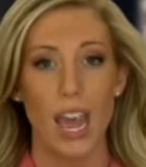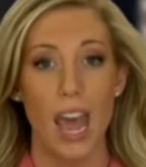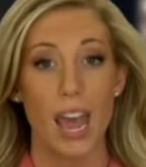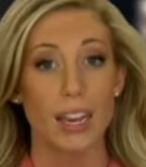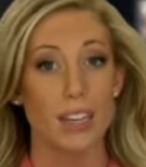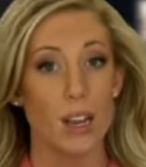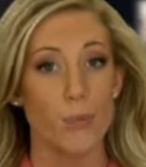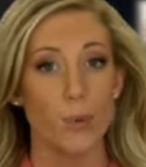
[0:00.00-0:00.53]

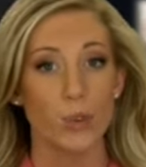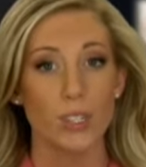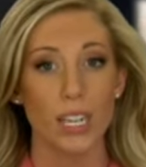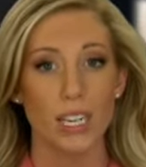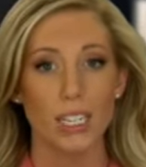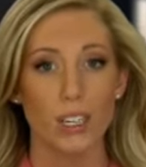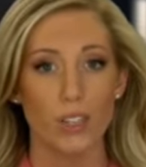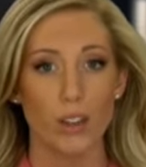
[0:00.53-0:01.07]
and a
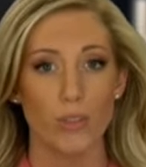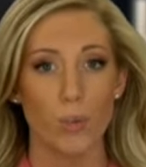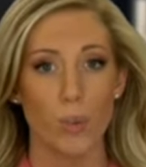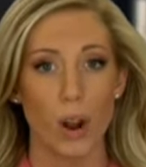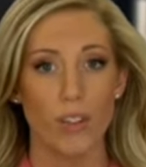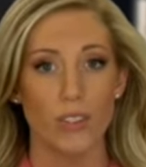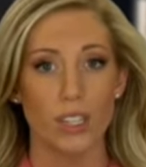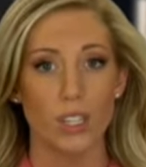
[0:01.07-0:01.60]
percentage of the
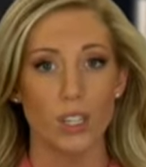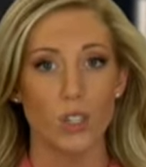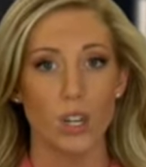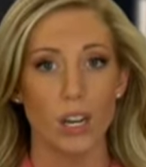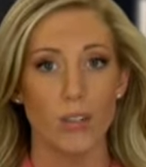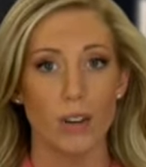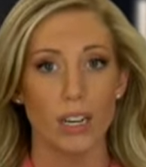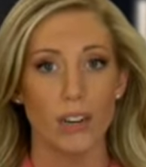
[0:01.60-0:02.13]
profits
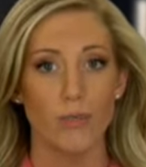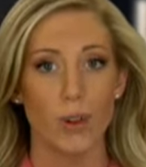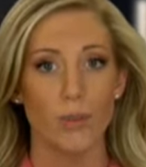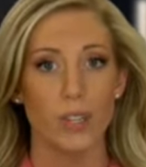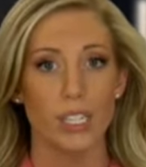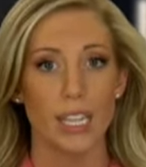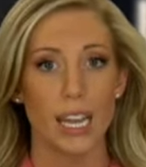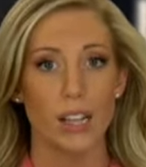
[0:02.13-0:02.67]
generated
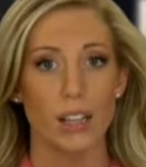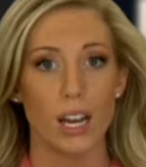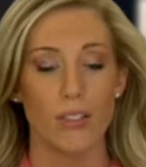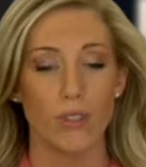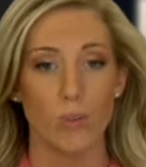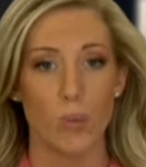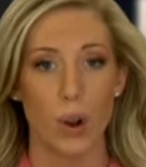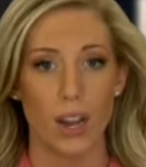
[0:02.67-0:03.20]
from the sale
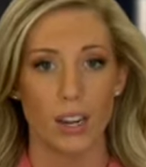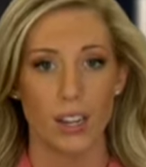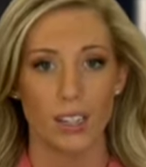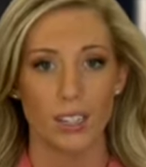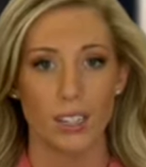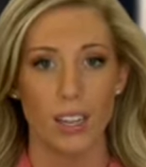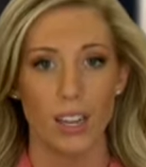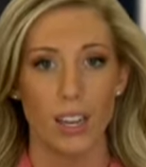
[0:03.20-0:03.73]
of the
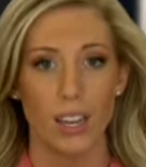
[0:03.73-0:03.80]
product.